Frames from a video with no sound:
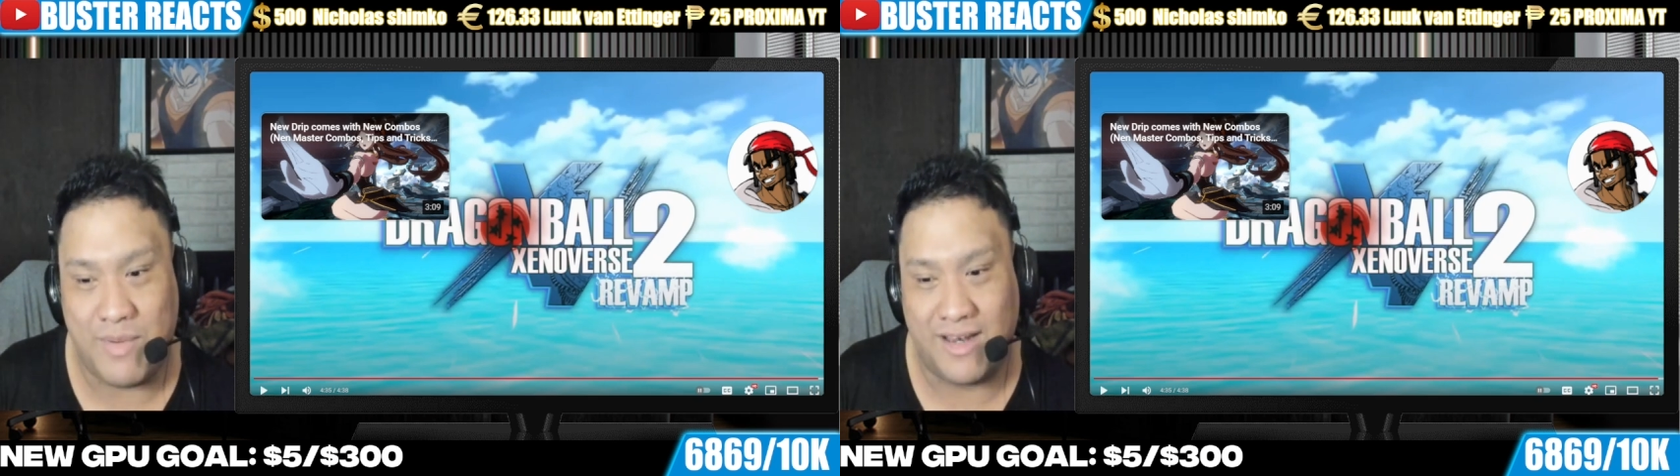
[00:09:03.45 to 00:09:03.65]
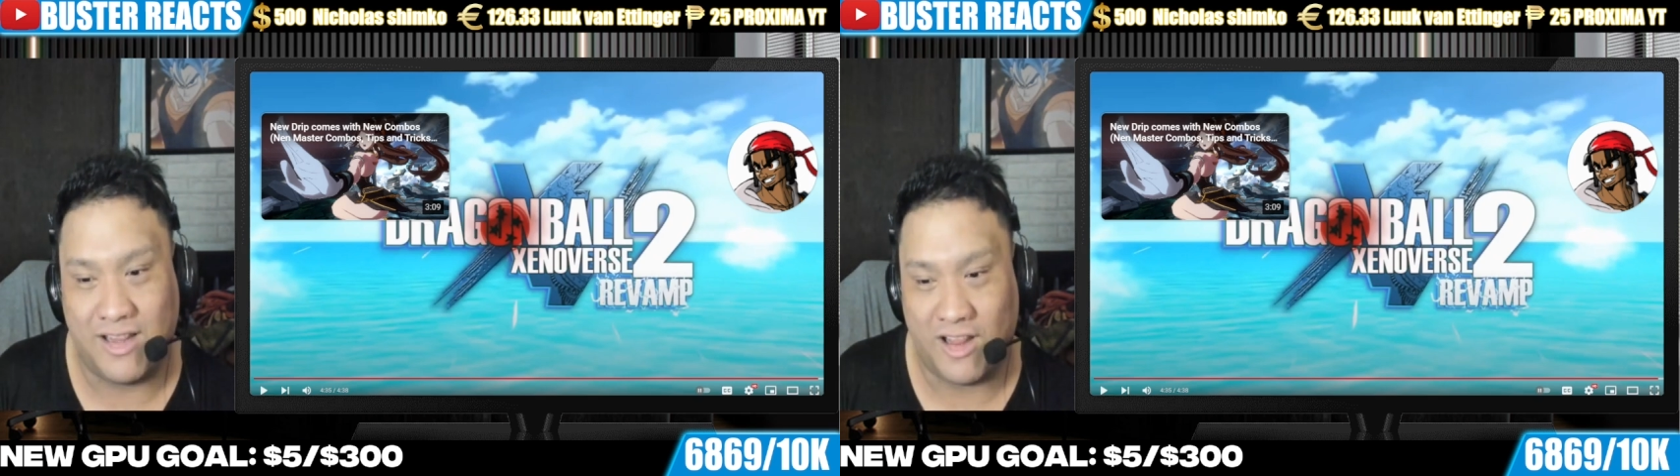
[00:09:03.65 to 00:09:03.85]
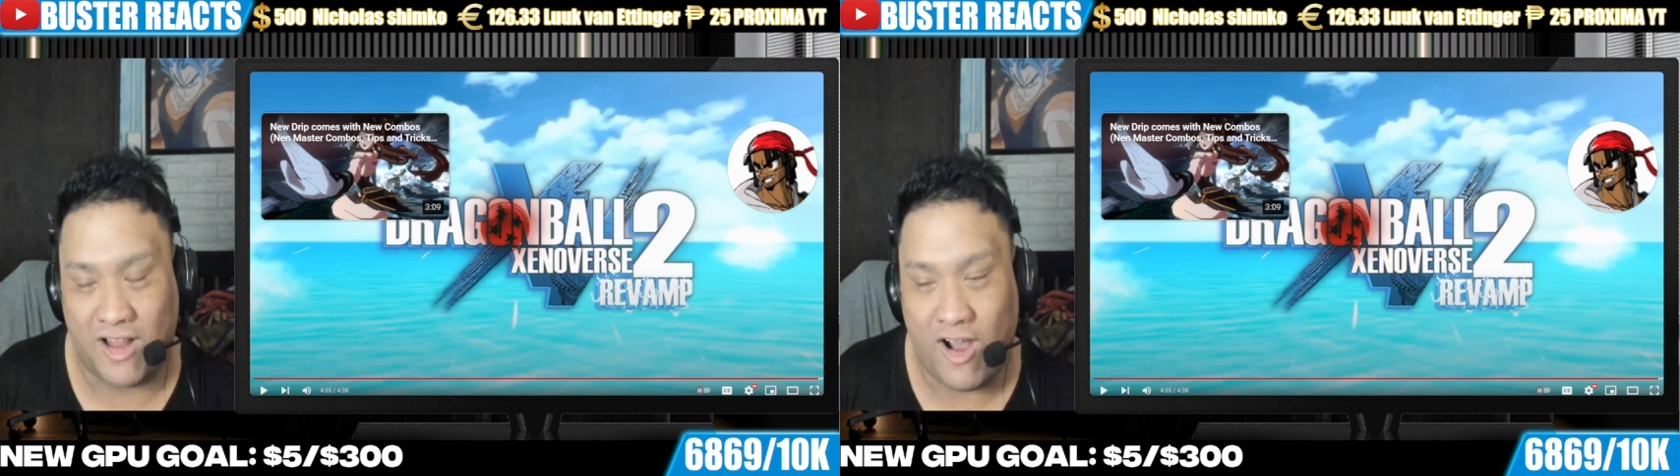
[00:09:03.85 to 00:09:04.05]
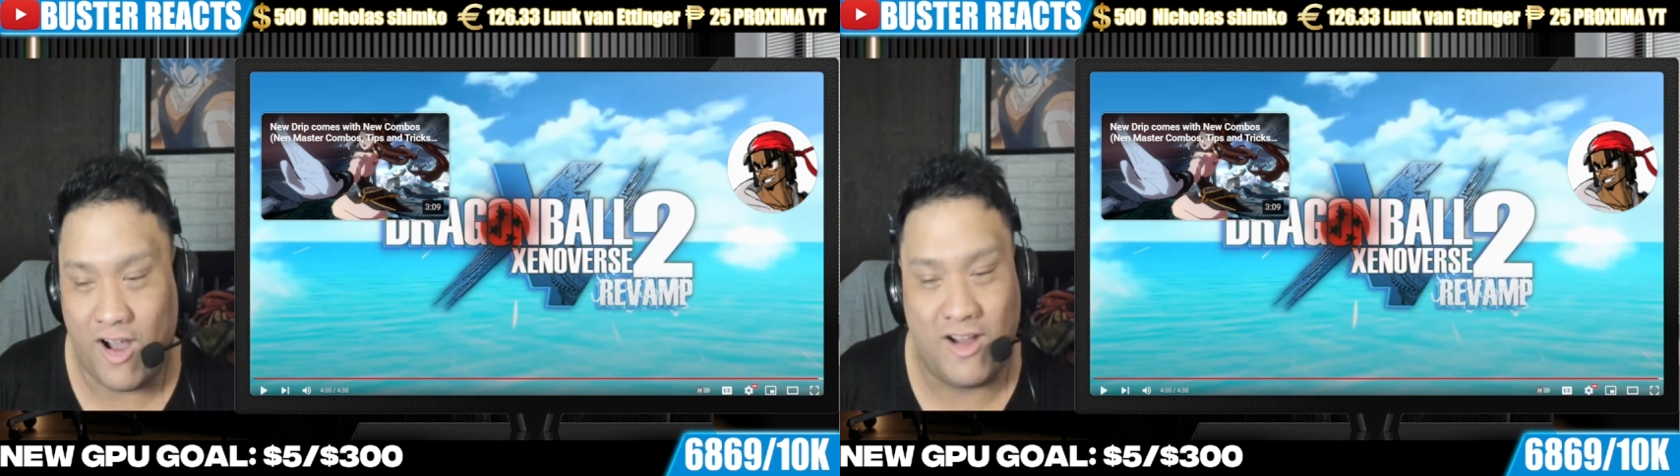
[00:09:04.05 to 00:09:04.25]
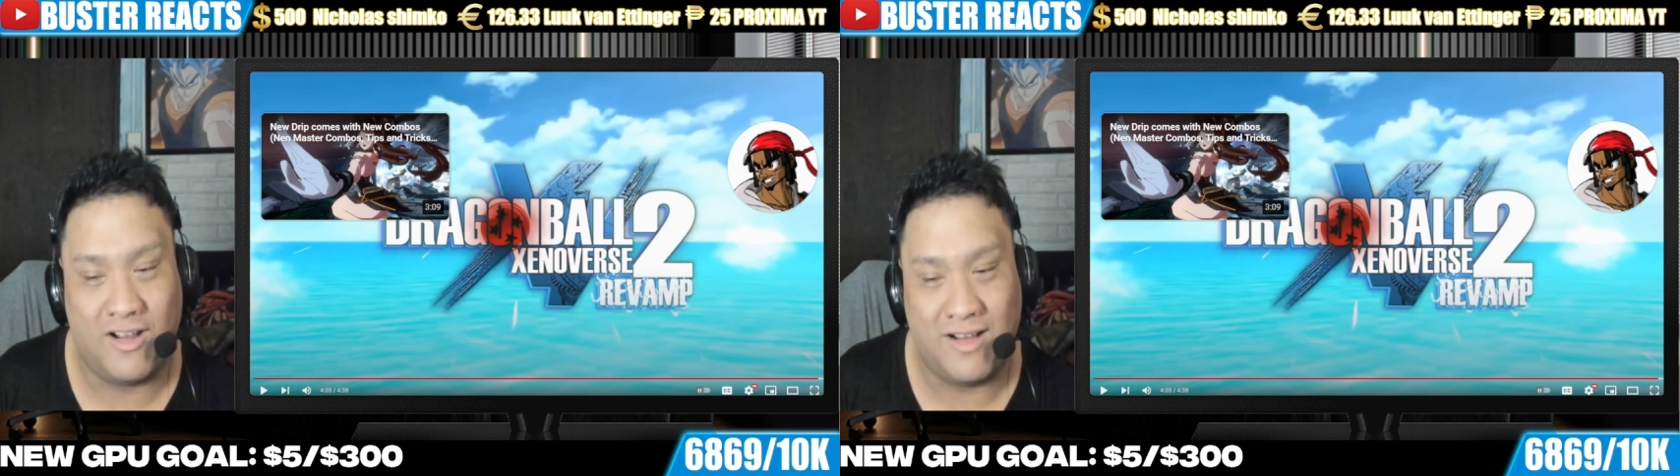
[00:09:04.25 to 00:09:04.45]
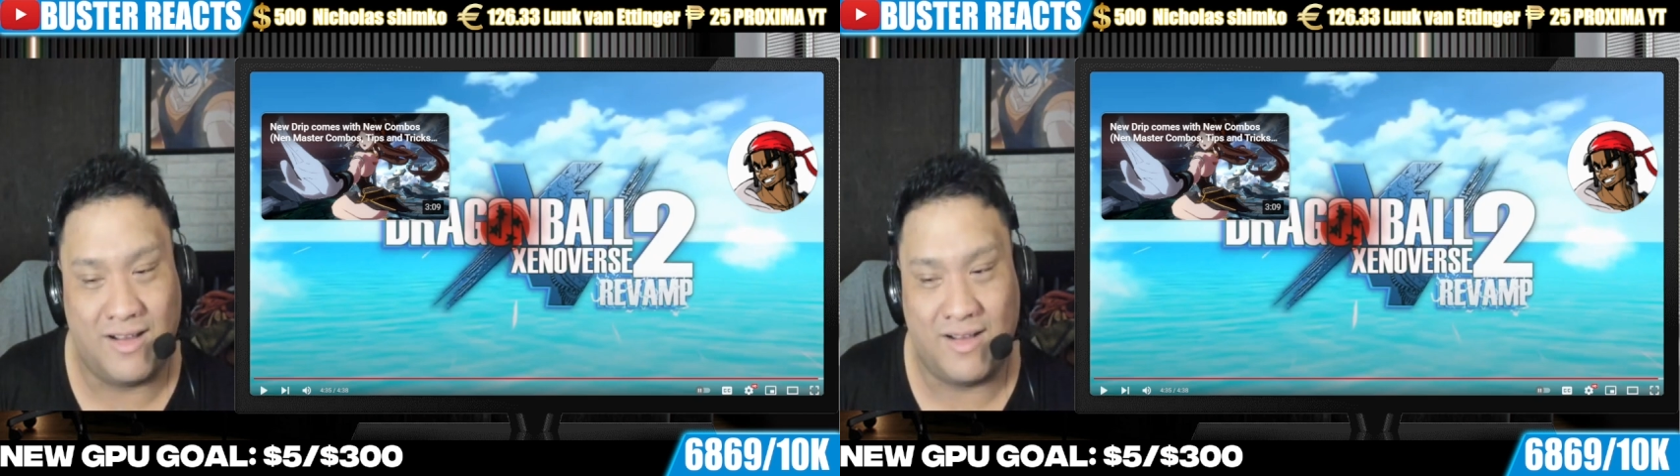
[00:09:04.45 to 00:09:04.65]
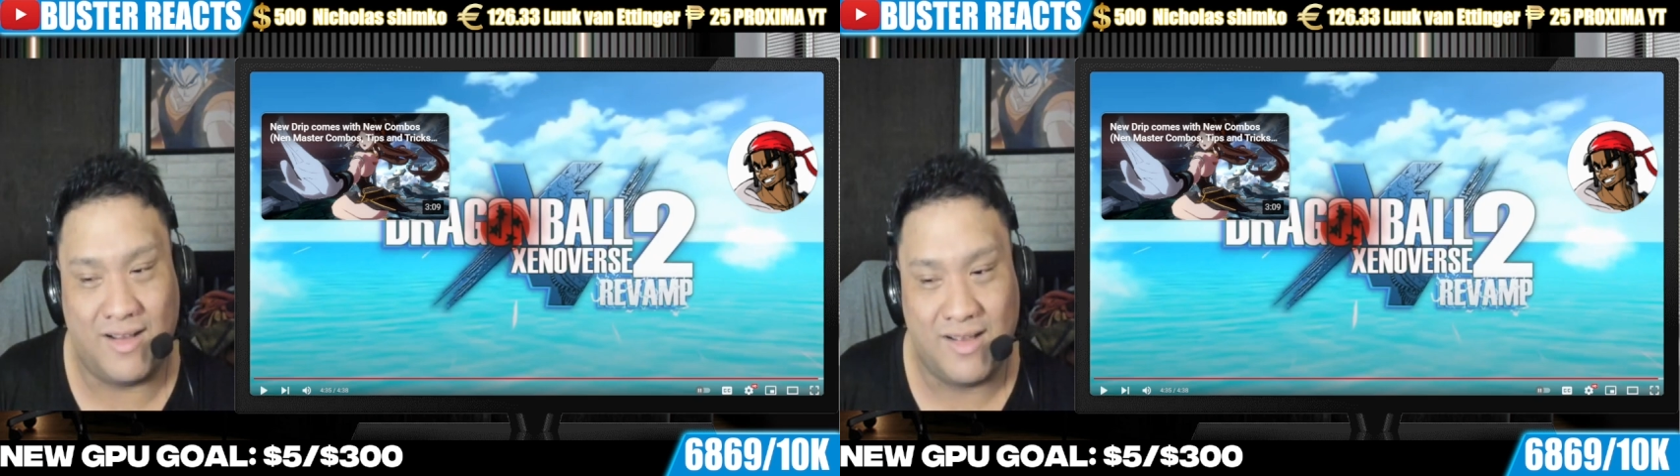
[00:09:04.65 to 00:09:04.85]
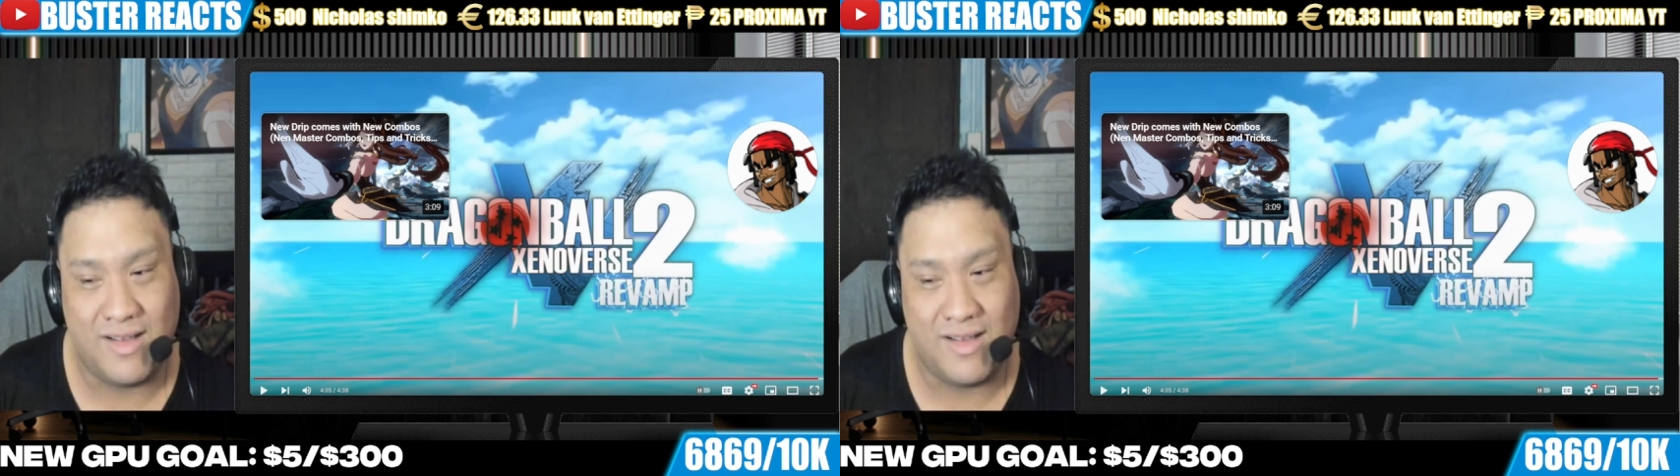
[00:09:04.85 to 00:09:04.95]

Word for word: been long,